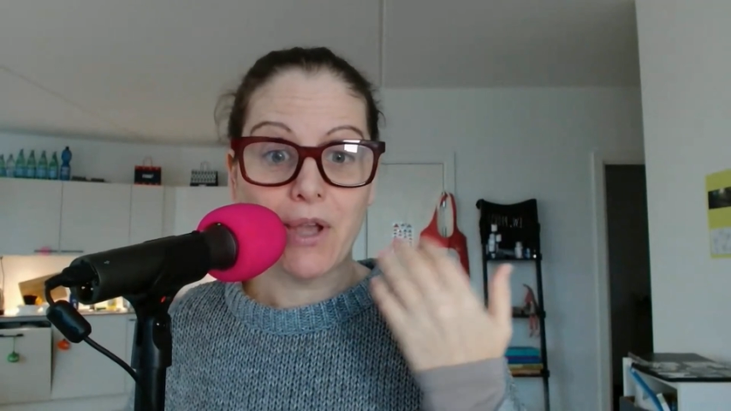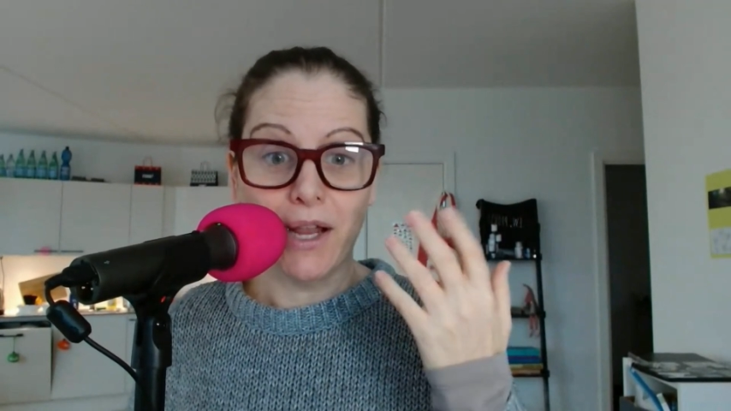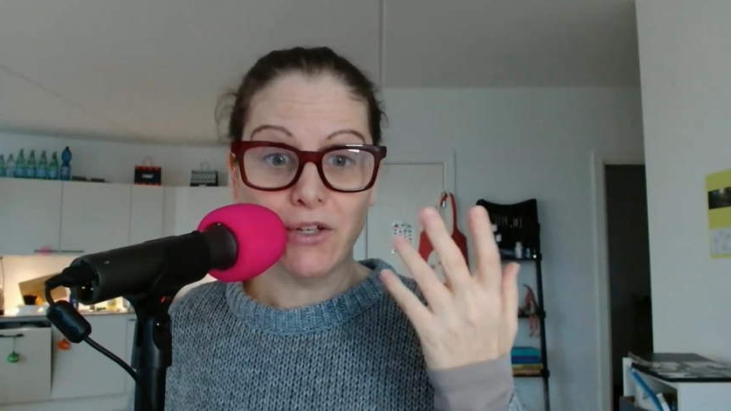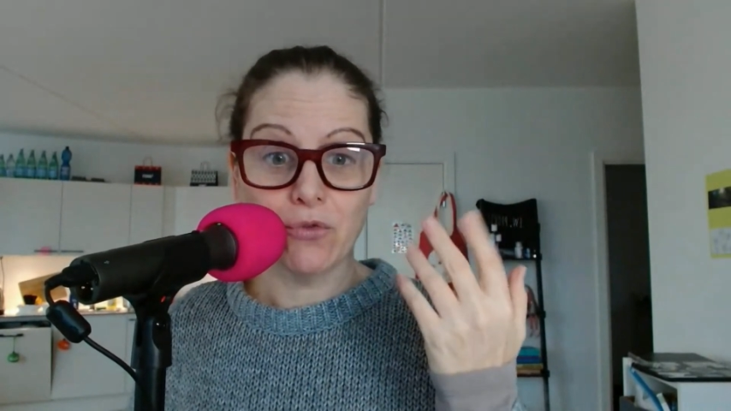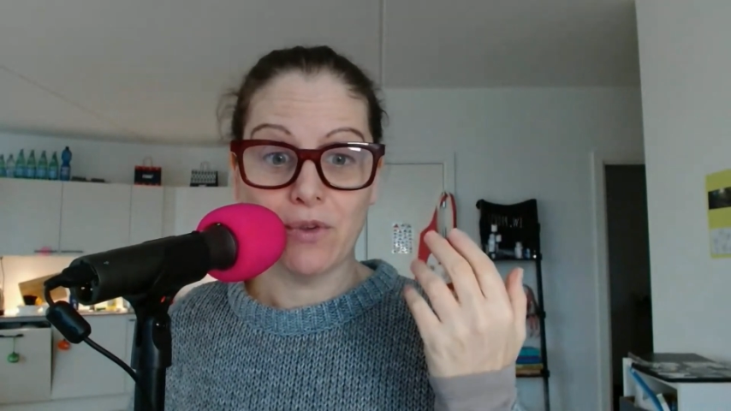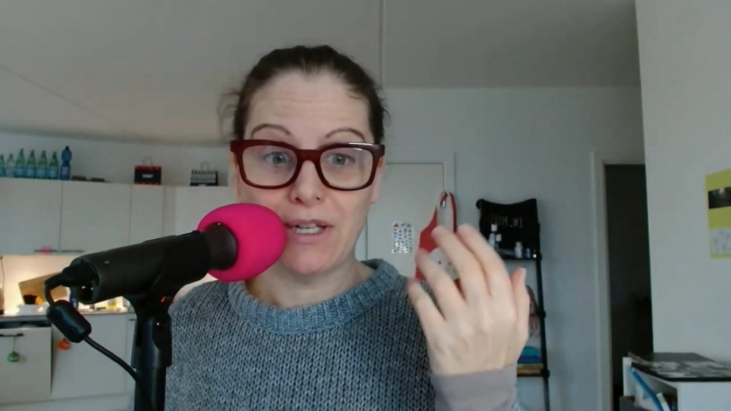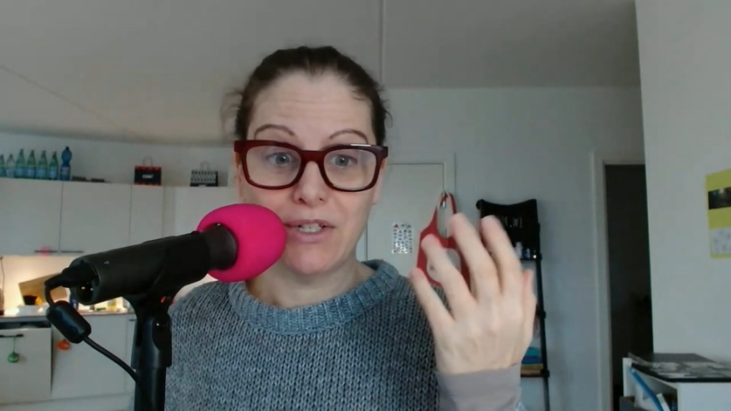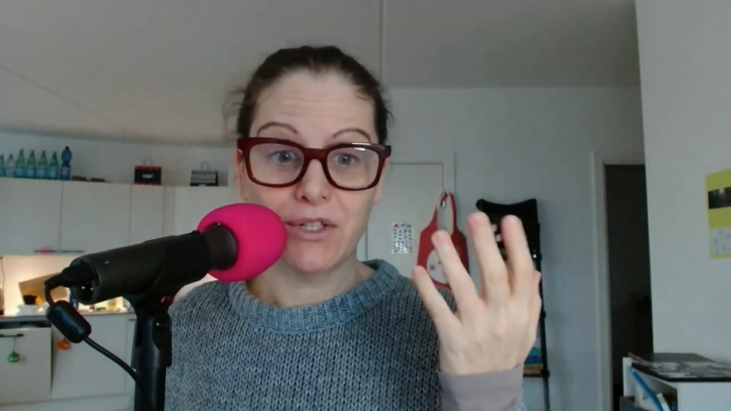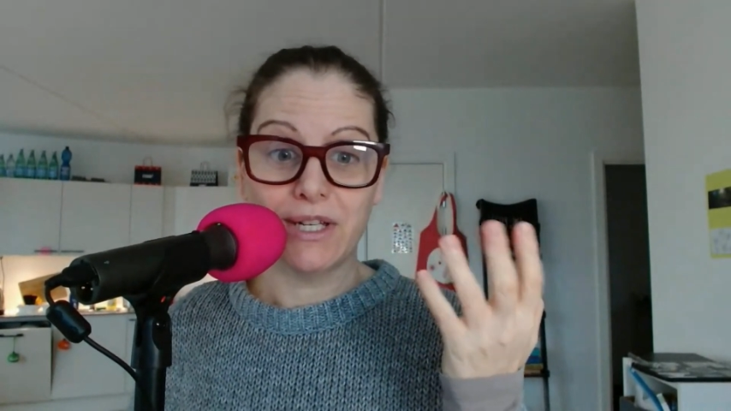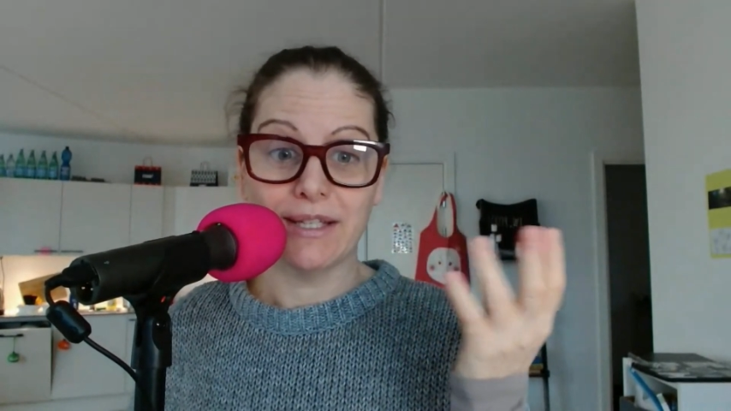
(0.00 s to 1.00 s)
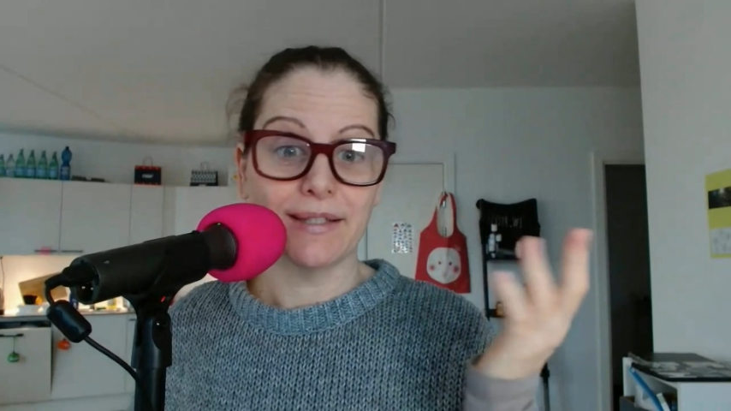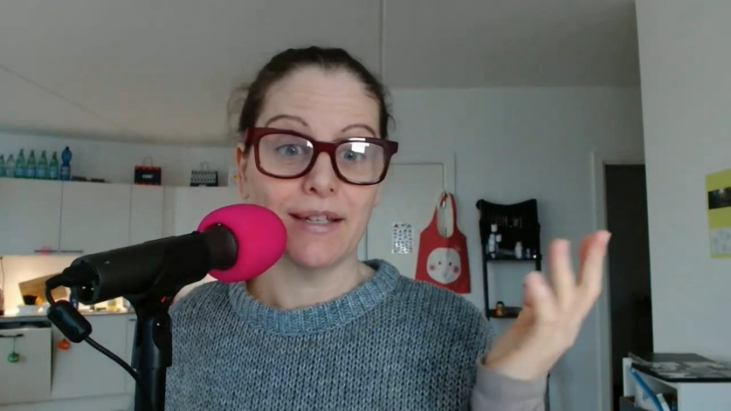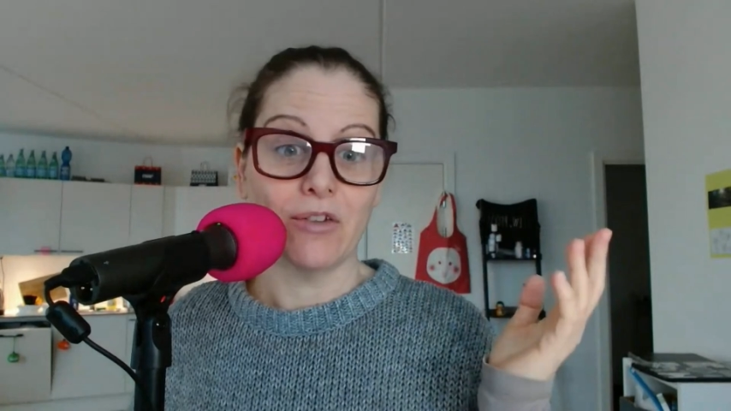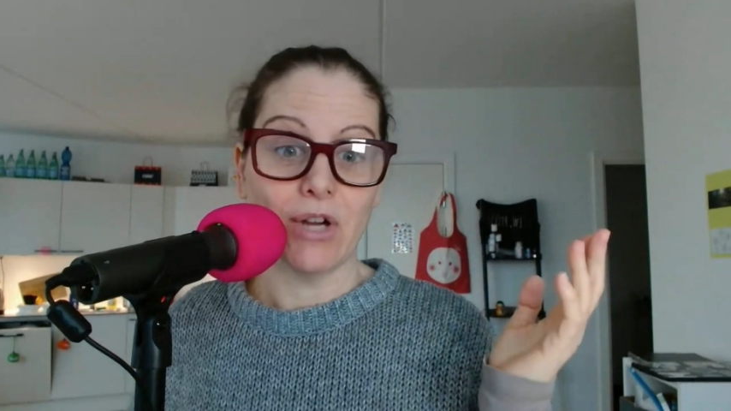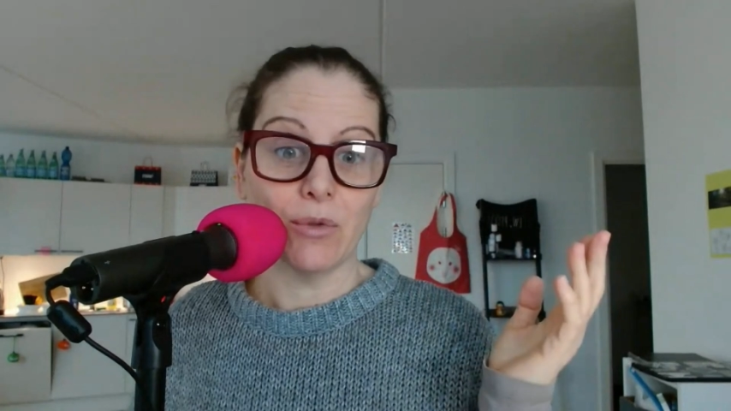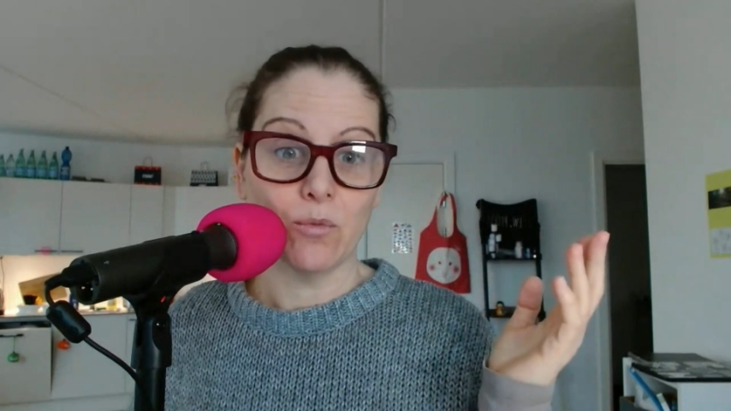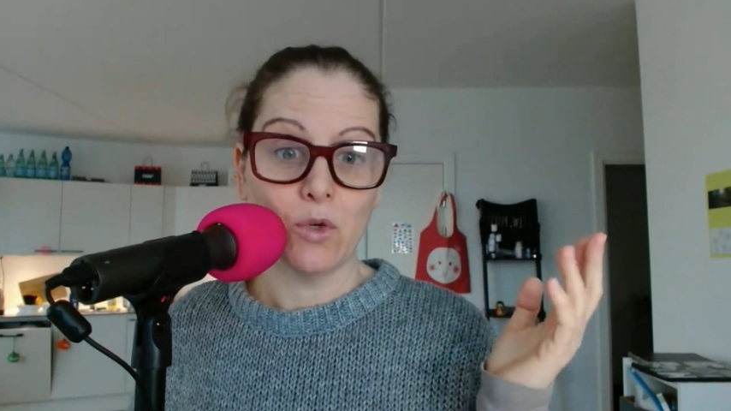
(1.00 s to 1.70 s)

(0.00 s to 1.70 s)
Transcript: Kind of French kiss style, right?